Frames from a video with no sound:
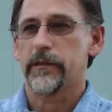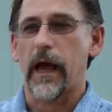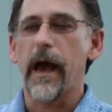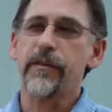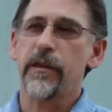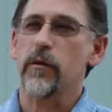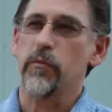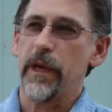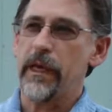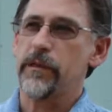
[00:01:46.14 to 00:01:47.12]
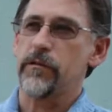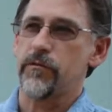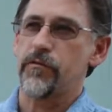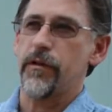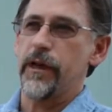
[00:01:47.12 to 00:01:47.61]
I think bees
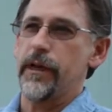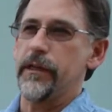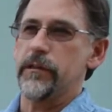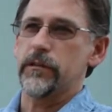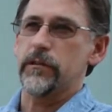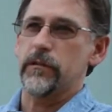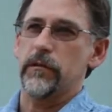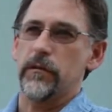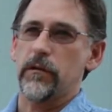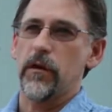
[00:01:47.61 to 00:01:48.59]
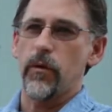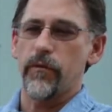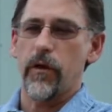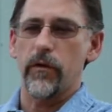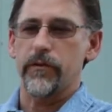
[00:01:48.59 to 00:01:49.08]
and trees
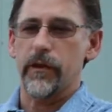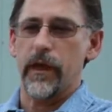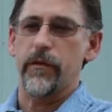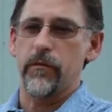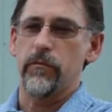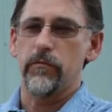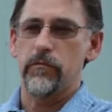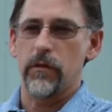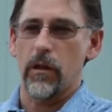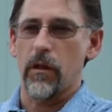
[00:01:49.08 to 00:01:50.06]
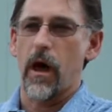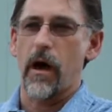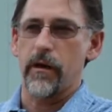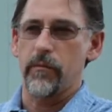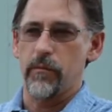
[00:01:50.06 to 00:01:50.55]
co-evolve together a
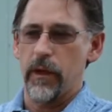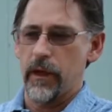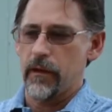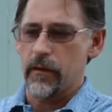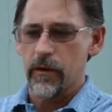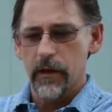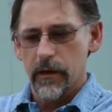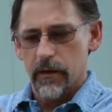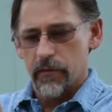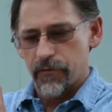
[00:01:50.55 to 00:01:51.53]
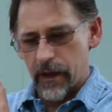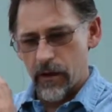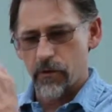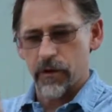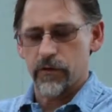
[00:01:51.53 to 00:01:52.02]
lot, and
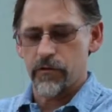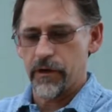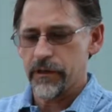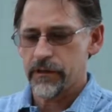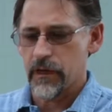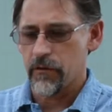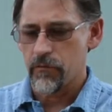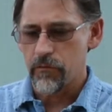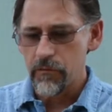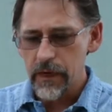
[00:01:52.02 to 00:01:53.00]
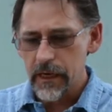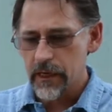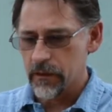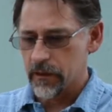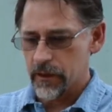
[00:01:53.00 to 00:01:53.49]
flowering trees can
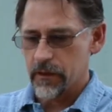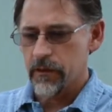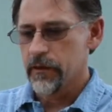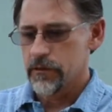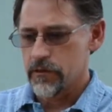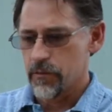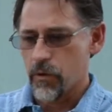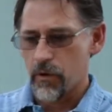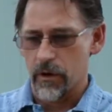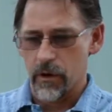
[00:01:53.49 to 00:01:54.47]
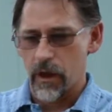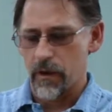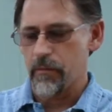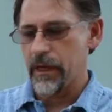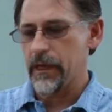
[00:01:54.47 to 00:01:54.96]
really support a
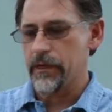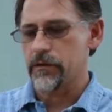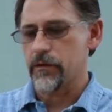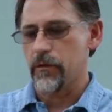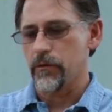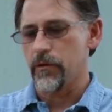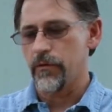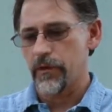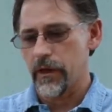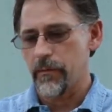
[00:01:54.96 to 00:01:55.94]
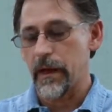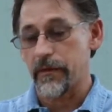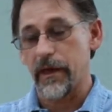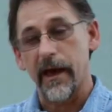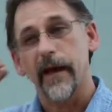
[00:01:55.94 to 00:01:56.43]
lot of bees, so don't forget
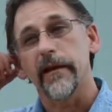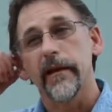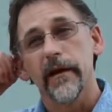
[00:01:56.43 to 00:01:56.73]
about that.